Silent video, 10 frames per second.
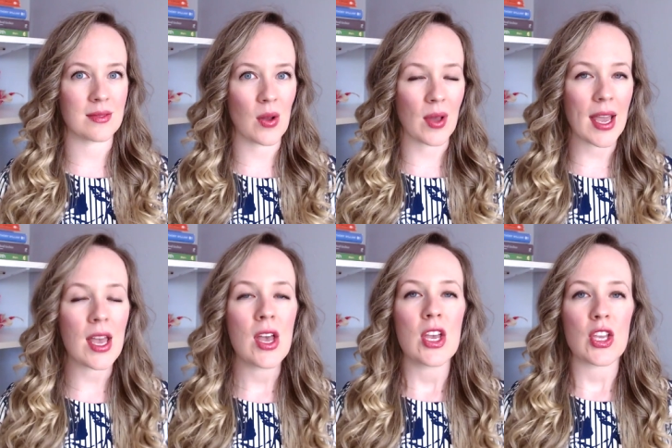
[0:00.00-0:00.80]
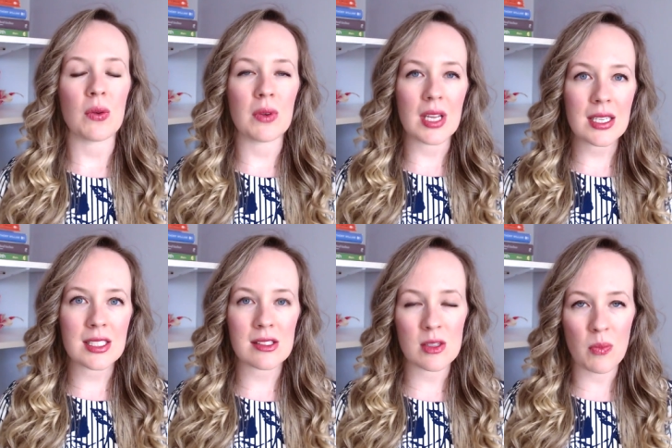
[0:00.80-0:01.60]
Okay, you need
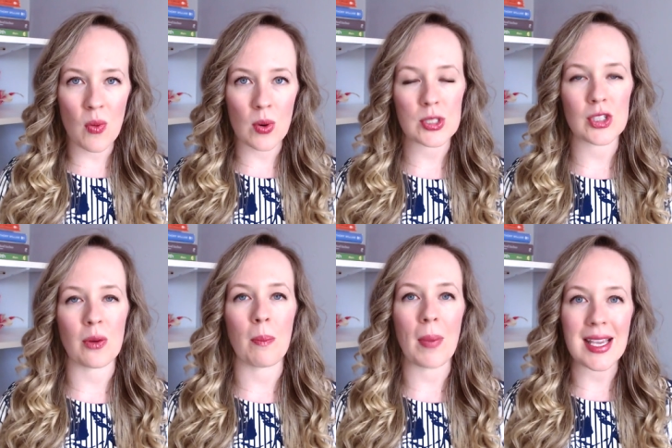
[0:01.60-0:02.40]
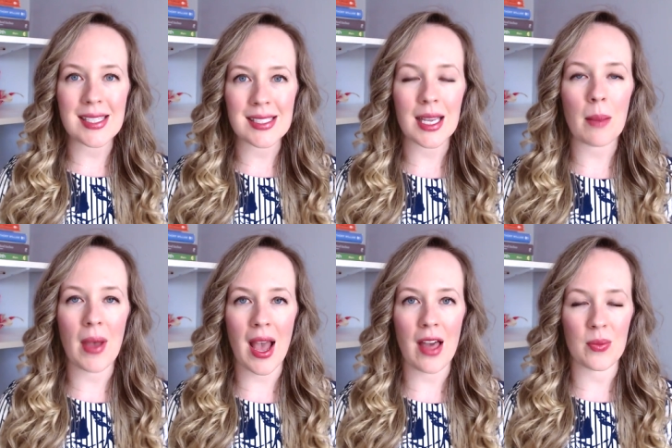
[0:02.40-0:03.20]
to support your basic
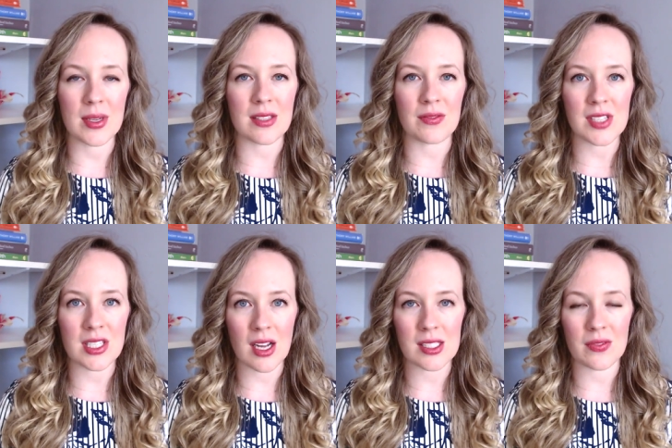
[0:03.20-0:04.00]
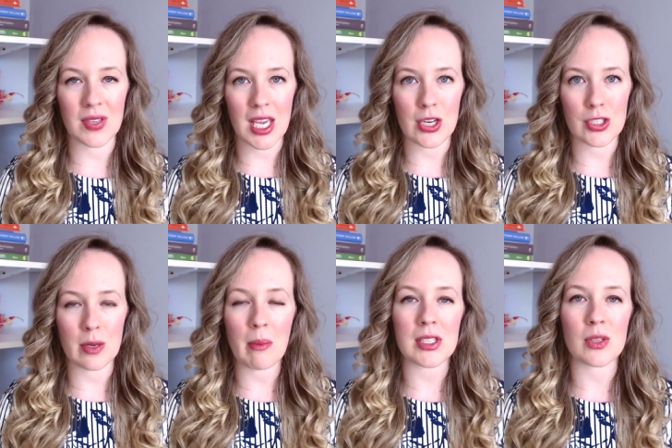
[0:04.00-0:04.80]
pathways of
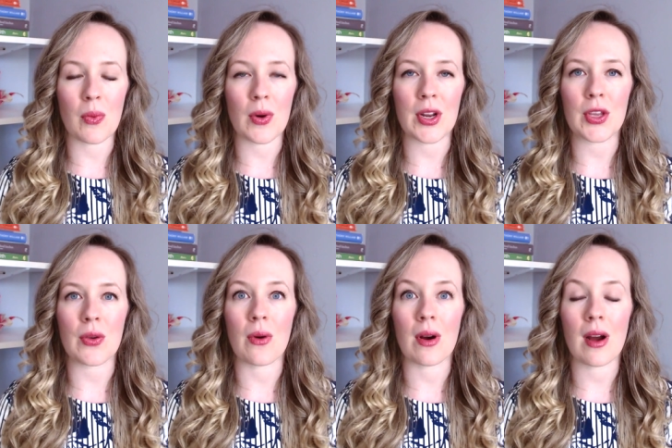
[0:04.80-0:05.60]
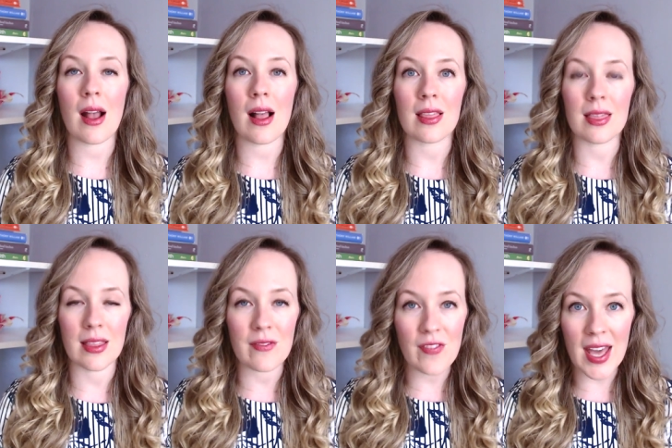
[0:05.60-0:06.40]
detoxification by supporting your
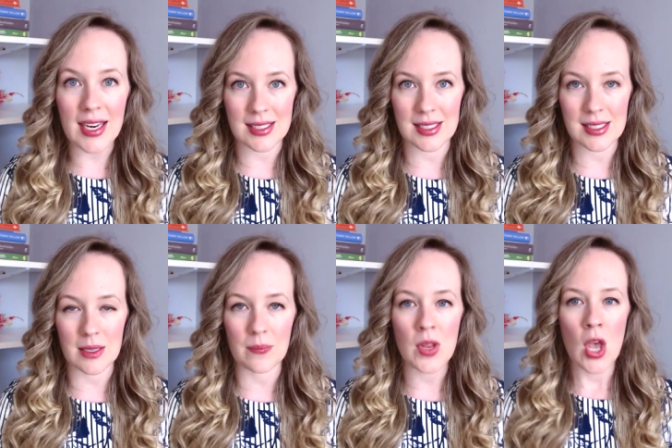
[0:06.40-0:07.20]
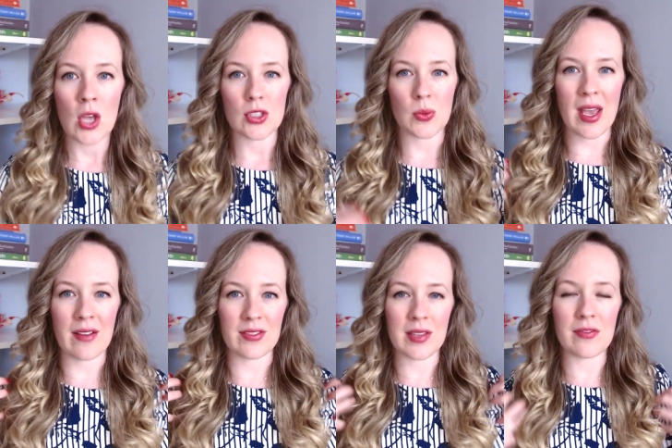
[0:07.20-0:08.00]
lymphatic system. So we
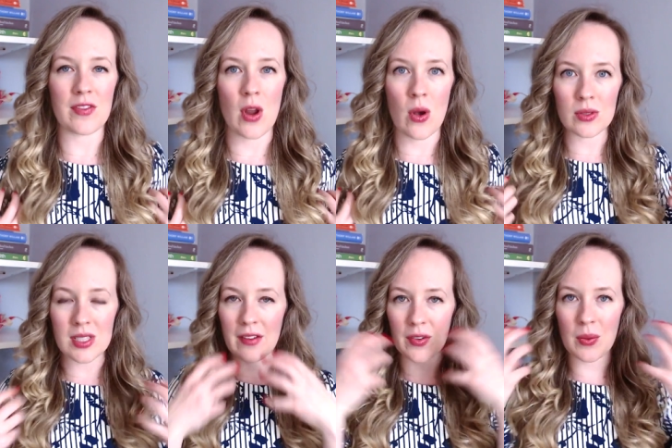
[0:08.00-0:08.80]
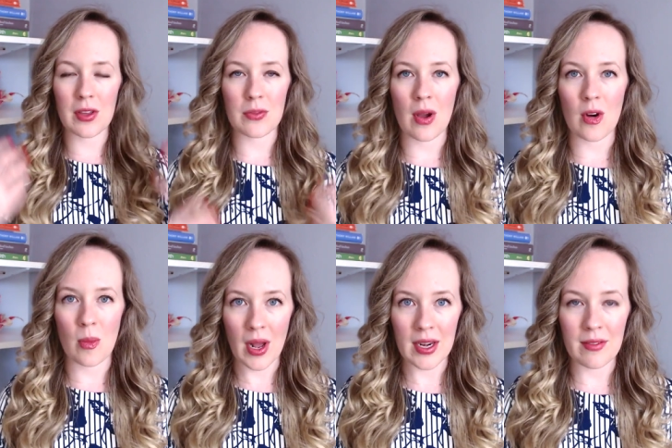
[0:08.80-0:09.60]
have lymph nodes everywhere throughout our
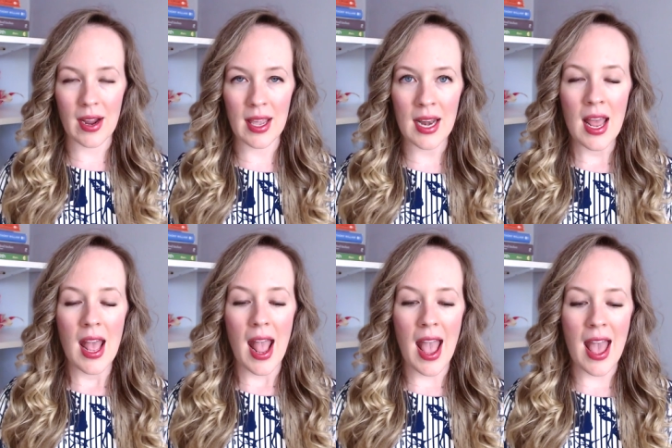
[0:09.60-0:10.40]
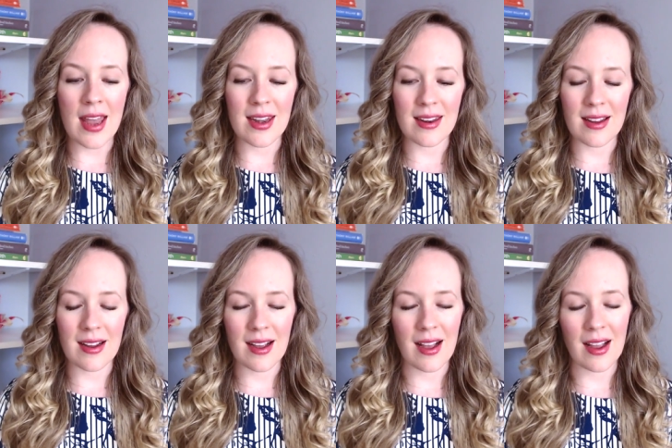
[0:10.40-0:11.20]
body, right? And
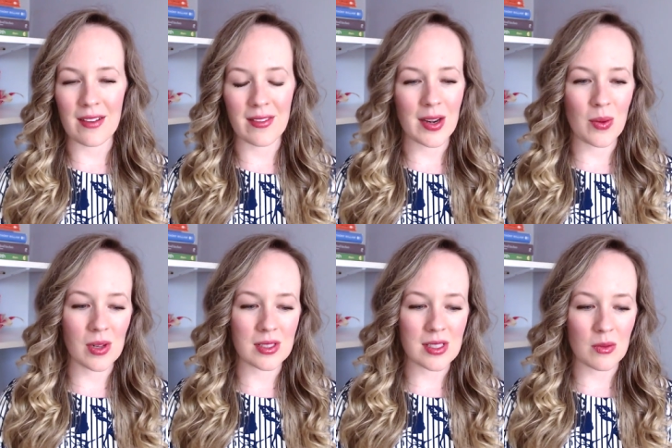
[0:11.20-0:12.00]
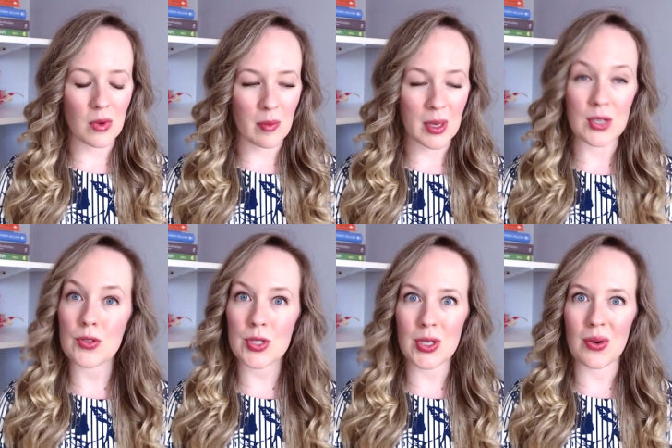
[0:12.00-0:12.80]
I read it once in one of my
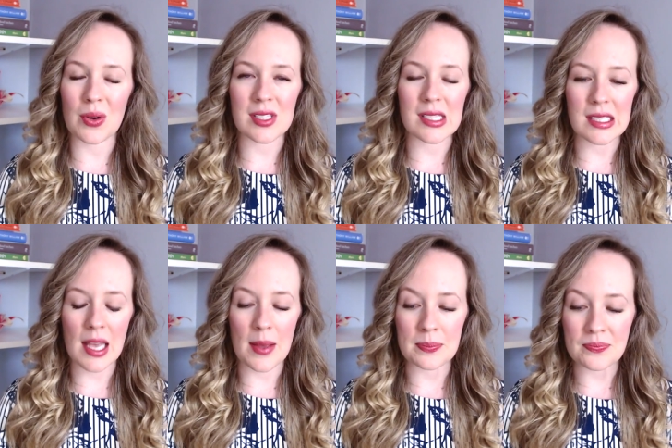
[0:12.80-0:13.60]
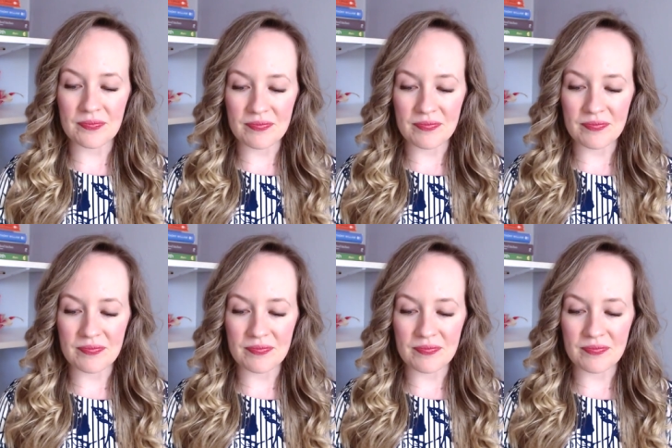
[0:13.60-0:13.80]
nutrition courses and